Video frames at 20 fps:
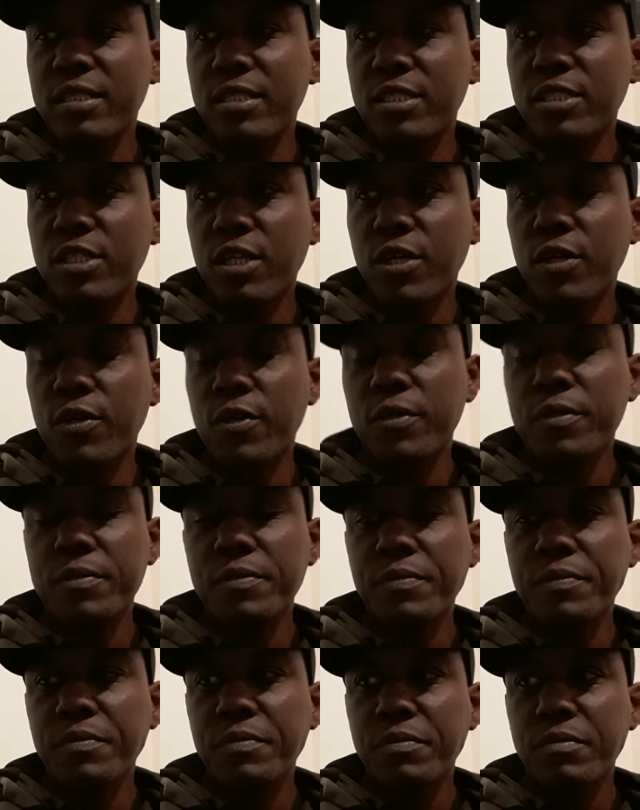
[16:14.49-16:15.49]
So
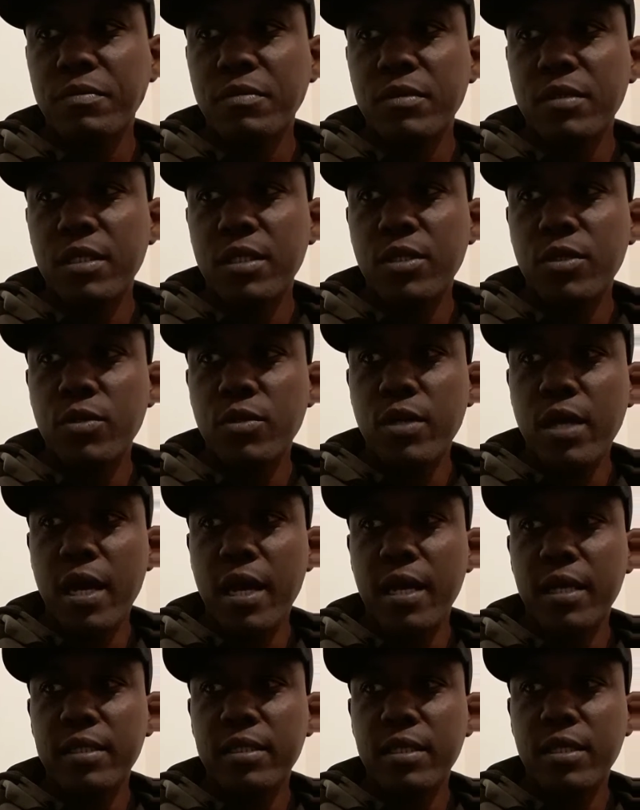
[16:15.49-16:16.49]
you
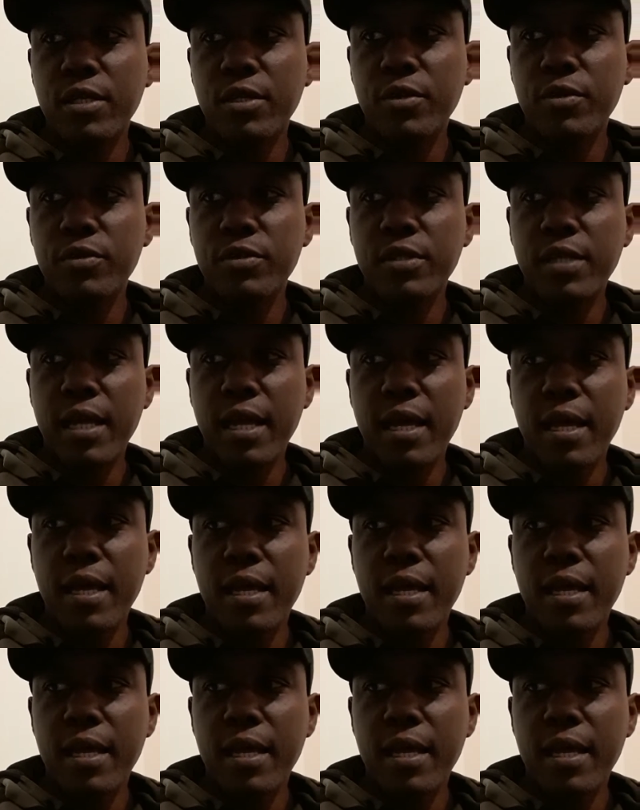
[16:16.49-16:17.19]
guys can use that.